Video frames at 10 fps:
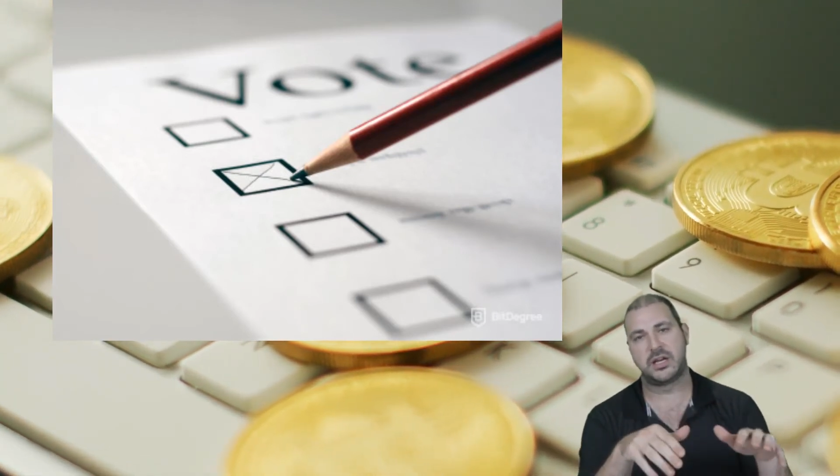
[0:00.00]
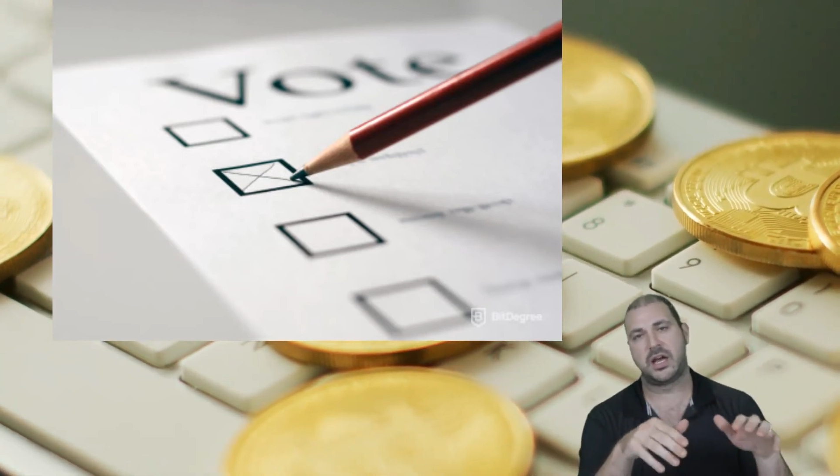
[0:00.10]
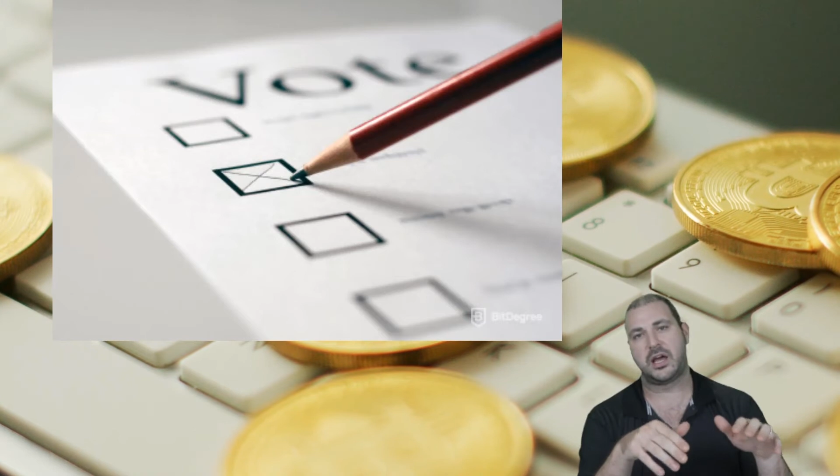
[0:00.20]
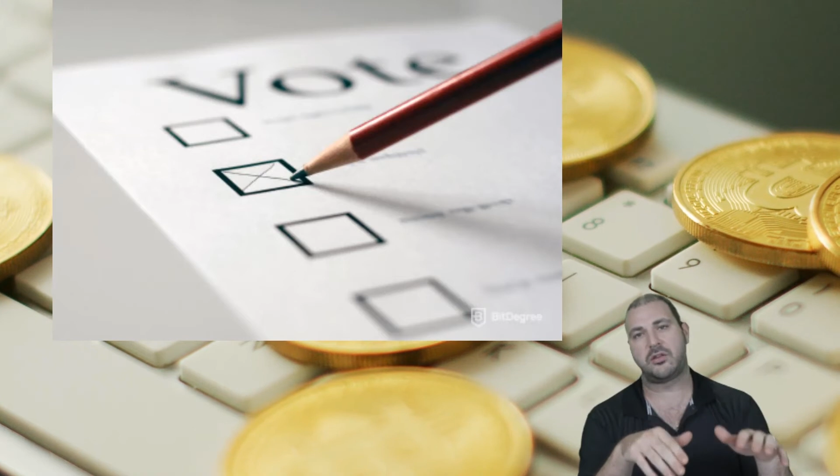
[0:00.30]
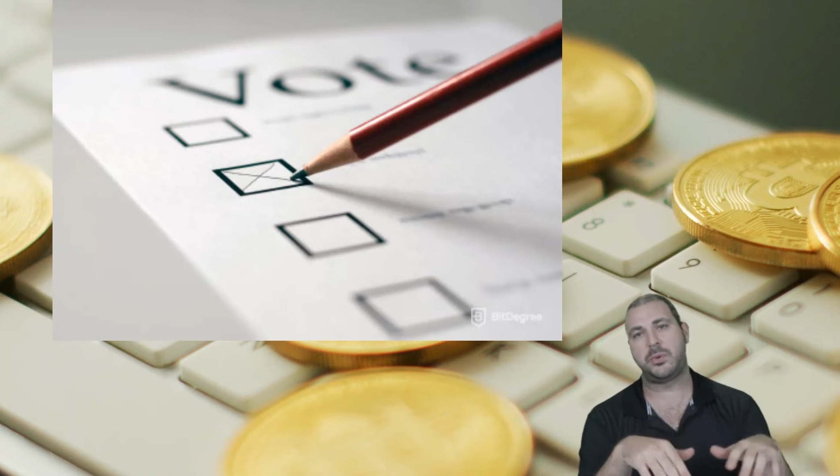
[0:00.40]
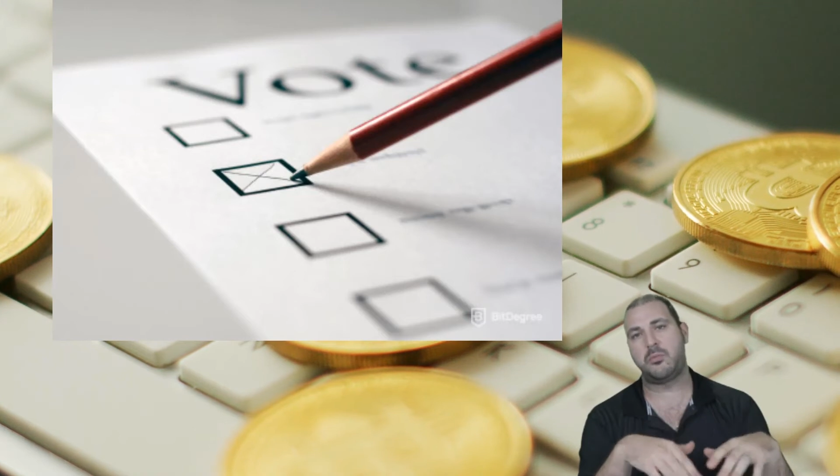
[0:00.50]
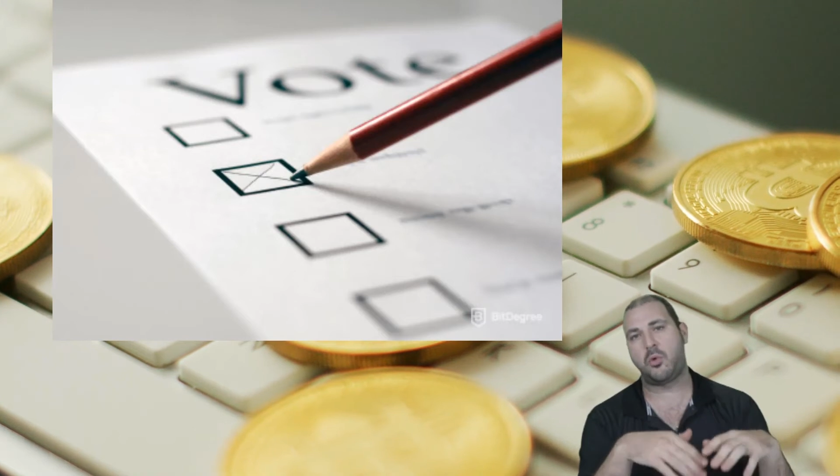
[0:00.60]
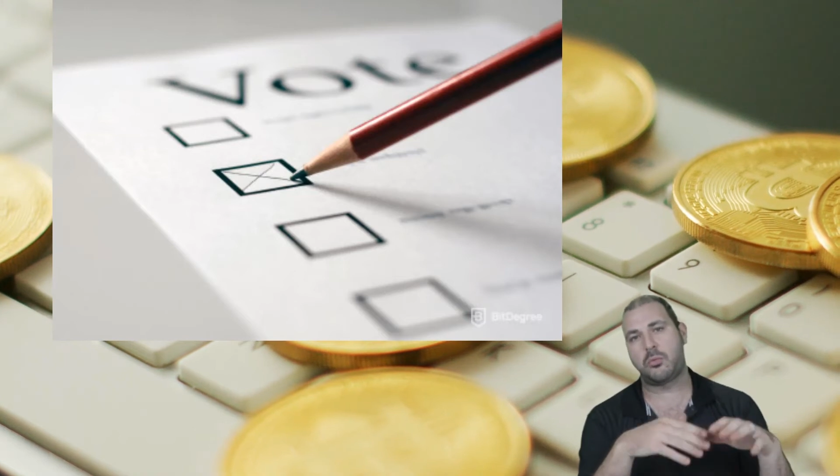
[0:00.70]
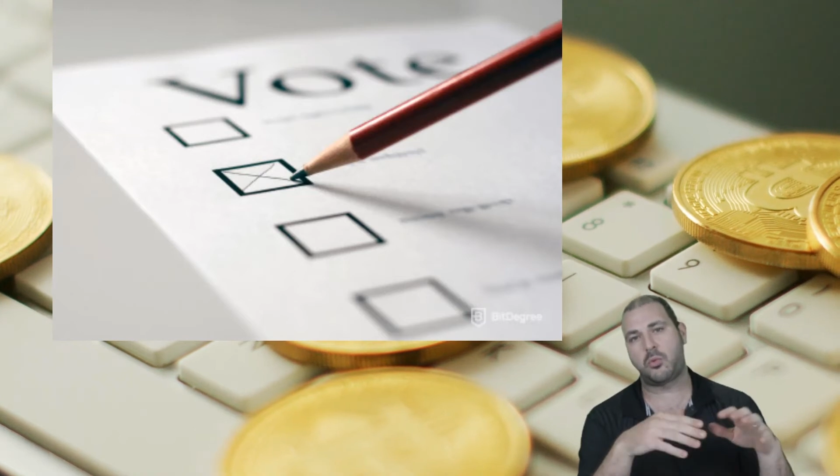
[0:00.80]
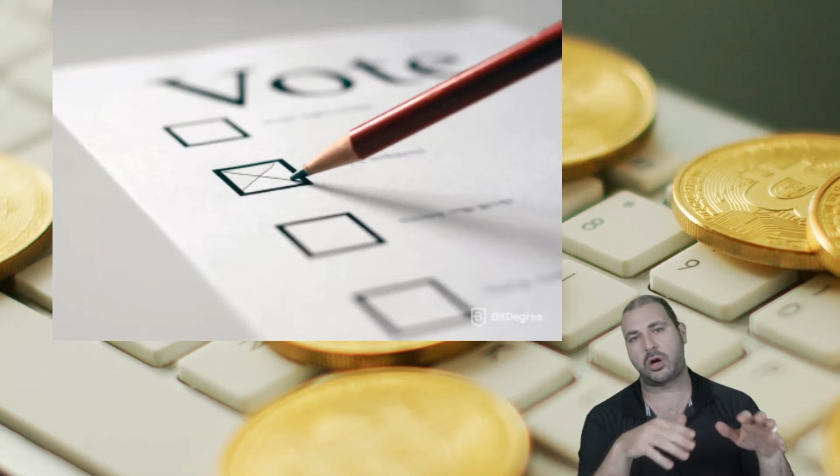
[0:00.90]
and there'll be
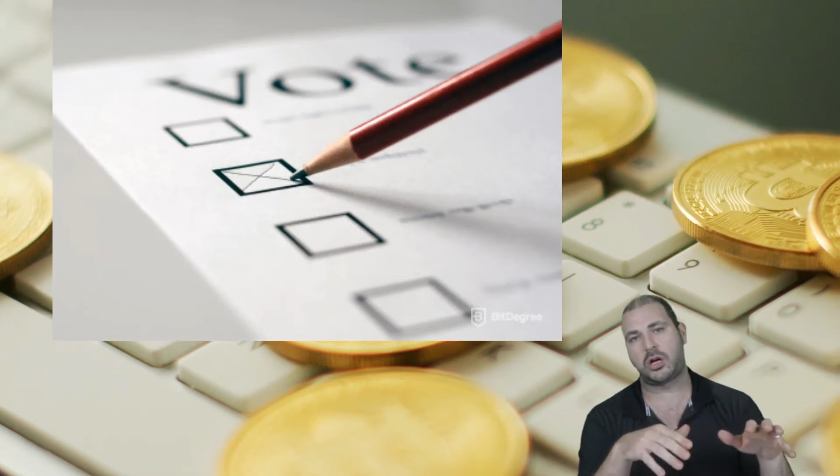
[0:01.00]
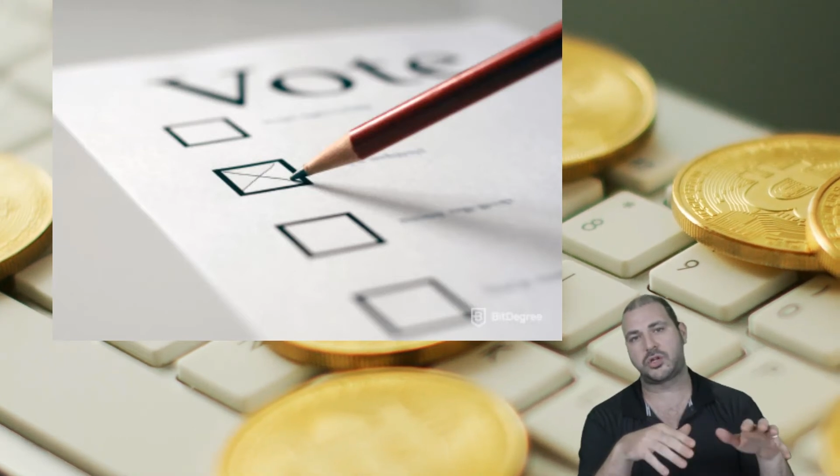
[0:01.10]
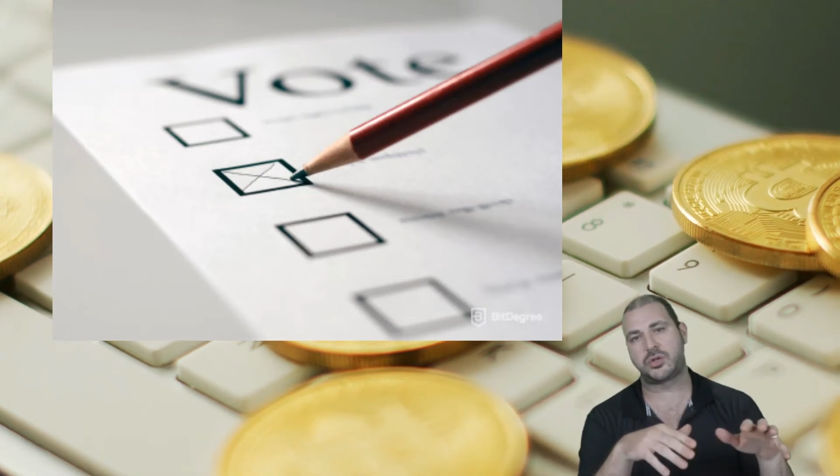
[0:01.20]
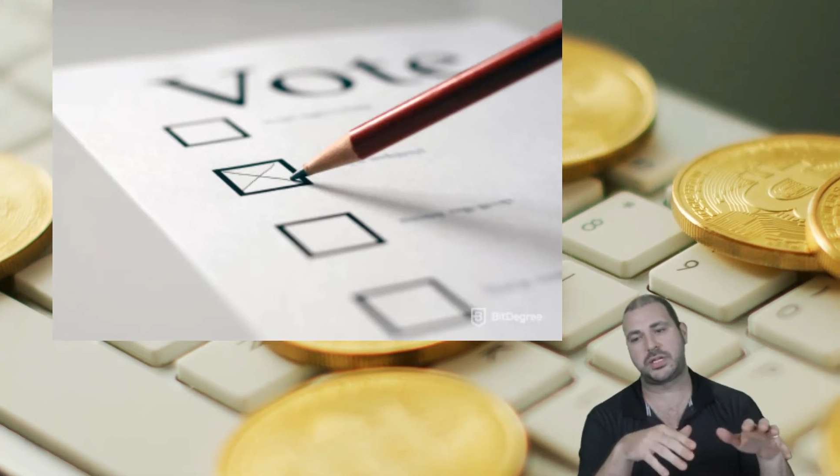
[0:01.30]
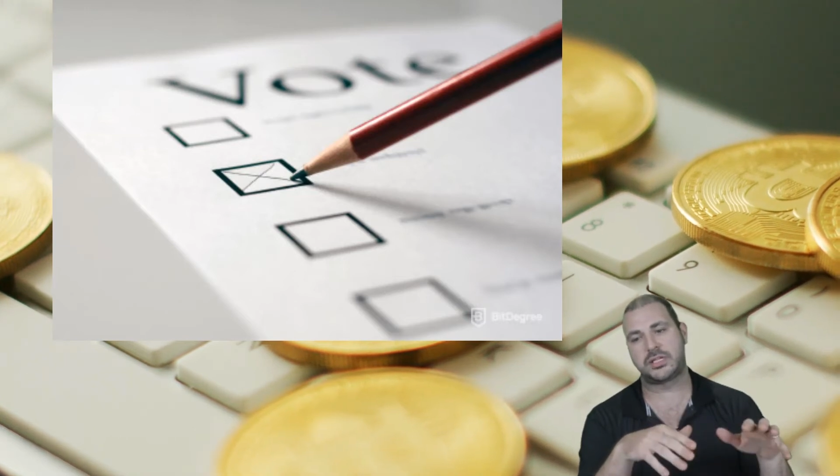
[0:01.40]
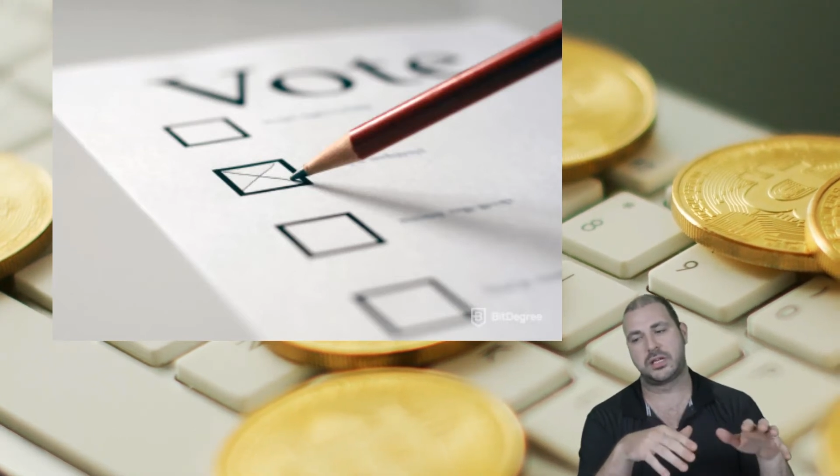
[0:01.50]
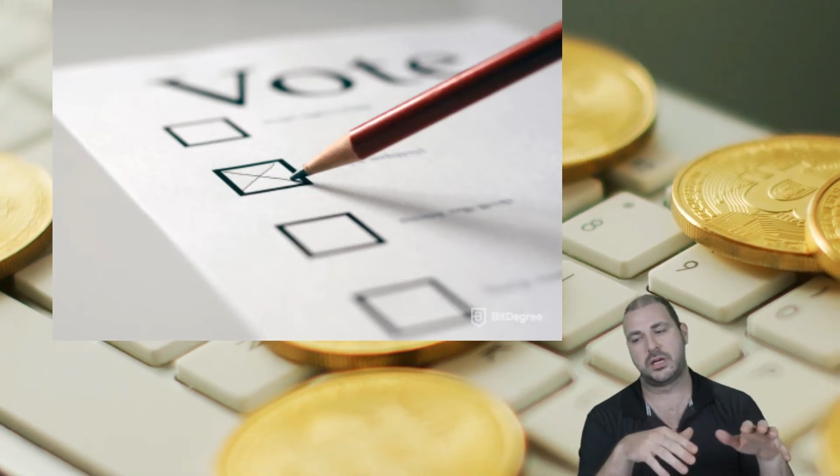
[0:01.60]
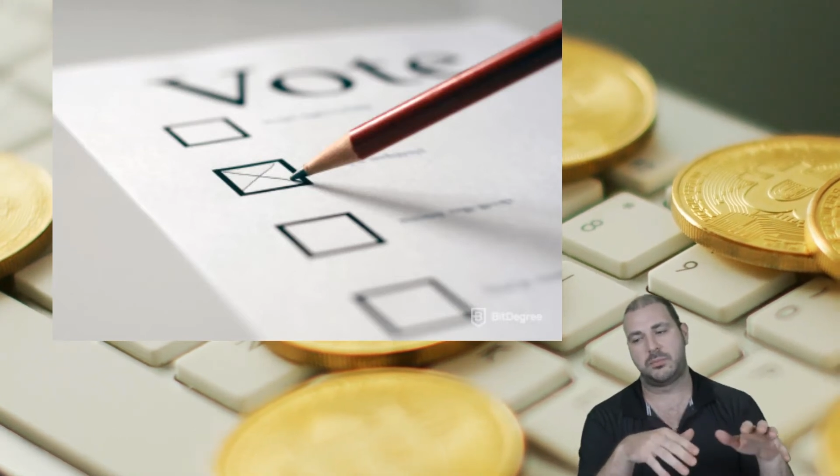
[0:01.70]
more and more countries